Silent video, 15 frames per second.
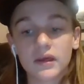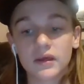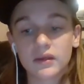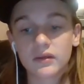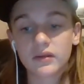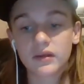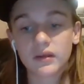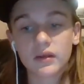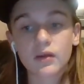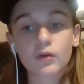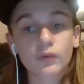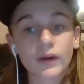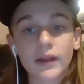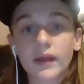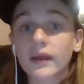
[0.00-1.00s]
did
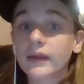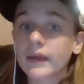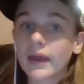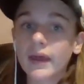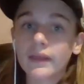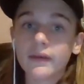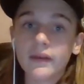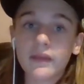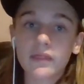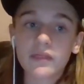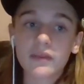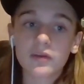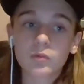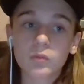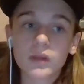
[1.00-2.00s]
great again
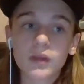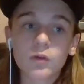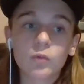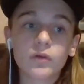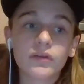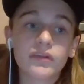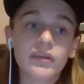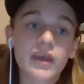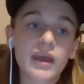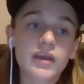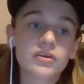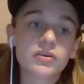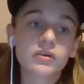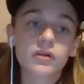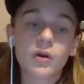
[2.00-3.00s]
this week was
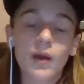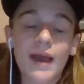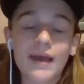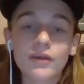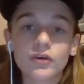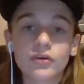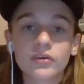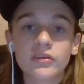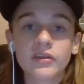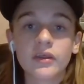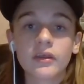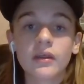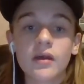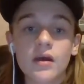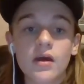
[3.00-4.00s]
De'Angelo
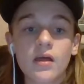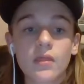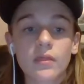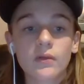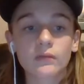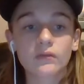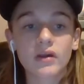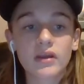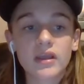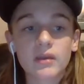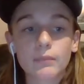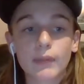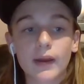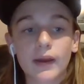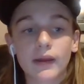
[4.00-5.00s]
Henderson, the running
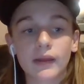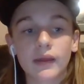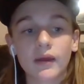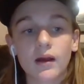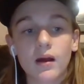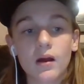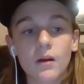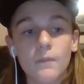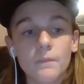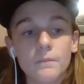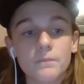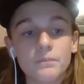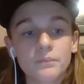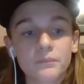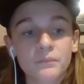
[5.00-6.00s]
back. Um,
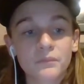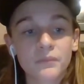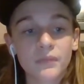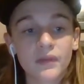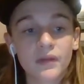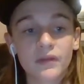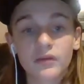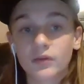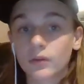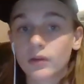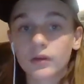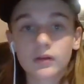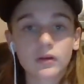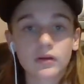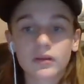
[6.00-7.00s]
so he
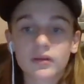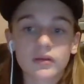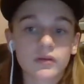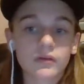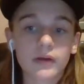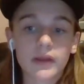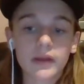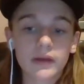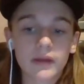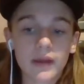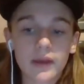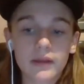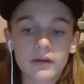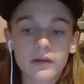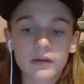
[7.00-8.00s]
looks great
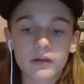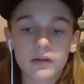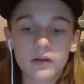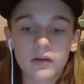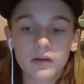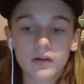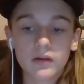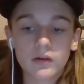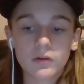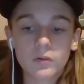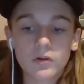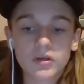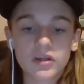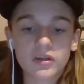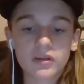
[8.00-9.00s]
again,
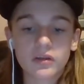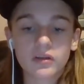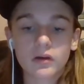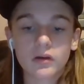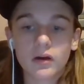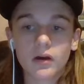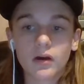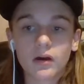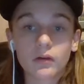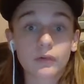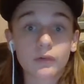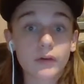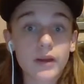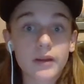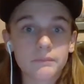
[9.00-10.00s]
which is uh,
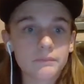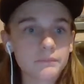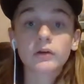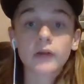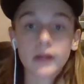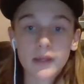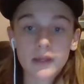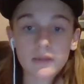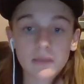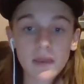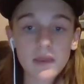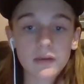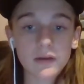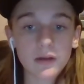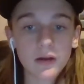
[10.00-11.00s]
great. Right, and
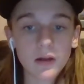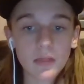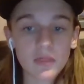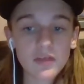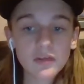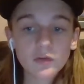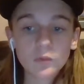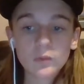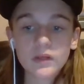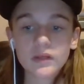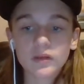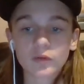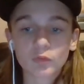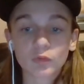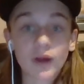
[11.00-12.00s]
then uh, this
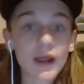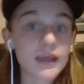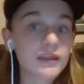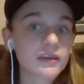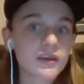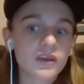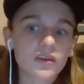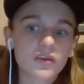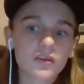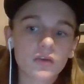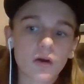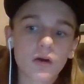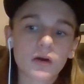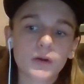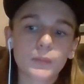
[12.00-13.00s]
week's rising
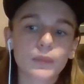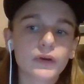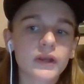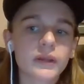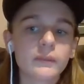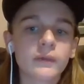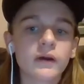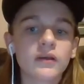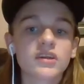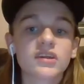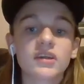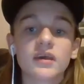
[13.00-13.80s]
star pretty much